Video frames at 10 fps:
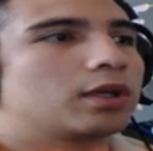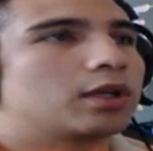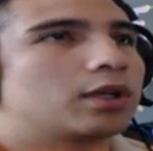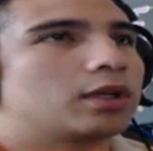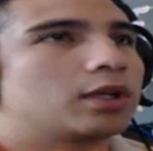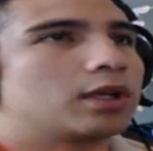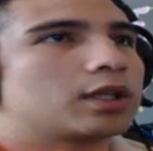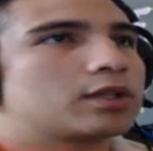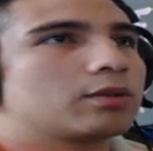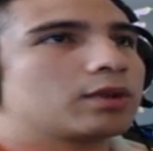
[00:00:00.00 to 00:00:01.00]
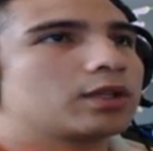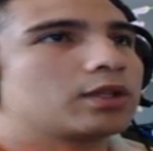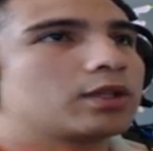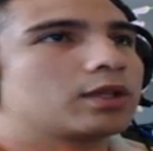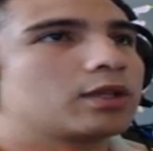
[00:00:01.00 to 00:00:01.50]
And then that's it right
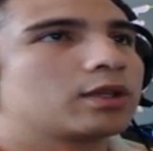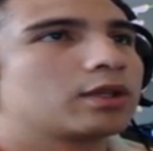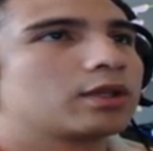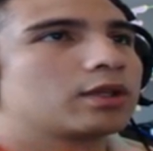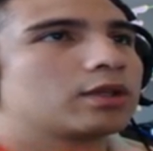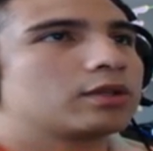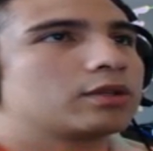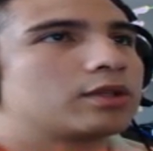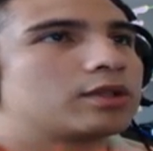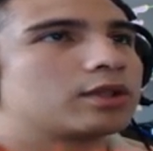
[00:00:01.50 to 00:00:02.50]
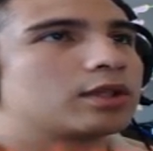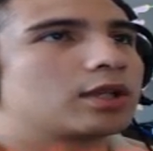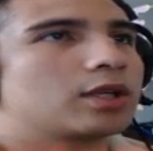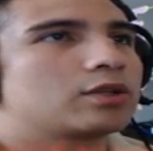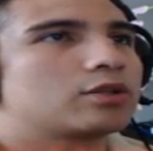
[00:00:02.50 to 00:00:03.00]
there.
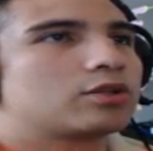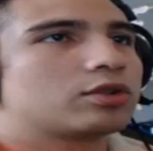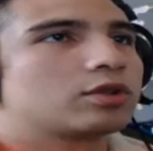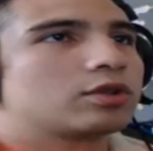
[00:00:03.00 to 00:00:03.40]
Disengaged.